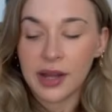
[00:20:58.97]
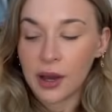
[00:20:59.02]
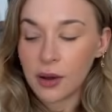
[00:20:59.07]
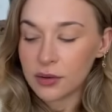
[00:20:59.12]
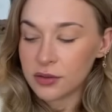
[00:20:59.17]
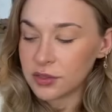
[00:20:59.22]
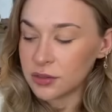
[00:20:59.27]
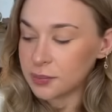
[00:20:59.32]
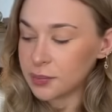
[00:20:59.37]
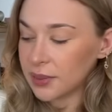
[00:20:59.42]

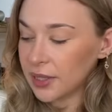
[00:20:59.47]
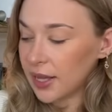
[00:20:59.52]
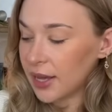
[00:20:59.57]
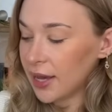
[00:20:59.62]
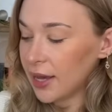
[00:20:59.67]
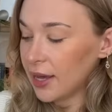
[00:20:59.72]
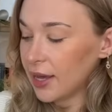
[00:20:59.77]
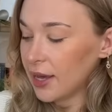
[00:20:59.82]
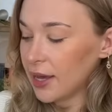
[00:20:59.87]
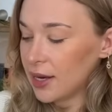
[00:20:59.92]
out to
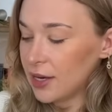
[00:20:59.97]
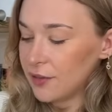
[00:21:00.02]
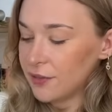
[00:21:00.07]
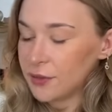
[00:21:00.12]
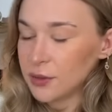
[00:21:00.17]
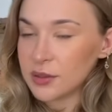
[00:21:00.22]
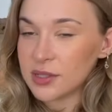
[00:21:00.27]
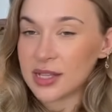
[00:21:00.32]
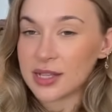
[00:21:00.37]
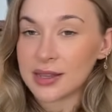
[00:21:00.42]
play. And it
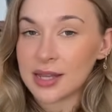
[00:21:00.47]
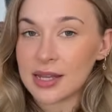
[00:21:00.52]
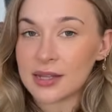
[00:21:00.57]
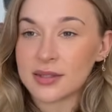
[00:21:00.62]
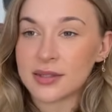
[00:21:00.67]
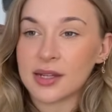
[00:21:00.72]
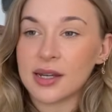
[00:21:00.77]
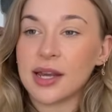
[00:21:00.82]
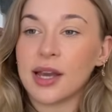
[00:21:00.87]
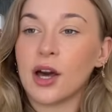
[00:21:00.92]
feels like
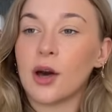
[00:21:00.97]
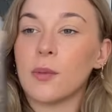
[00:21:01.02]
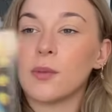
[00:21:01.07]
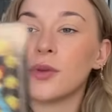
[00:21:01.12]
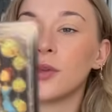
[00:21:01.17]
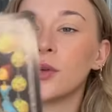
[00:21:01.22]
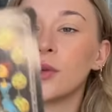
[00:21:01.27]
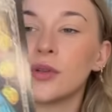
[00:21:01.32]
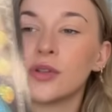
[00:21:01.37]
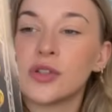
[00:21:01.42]
that's going to
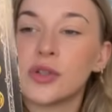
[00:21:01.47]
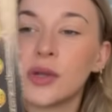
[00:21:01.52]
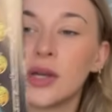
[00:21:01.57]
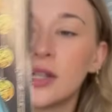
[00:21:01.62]
help you to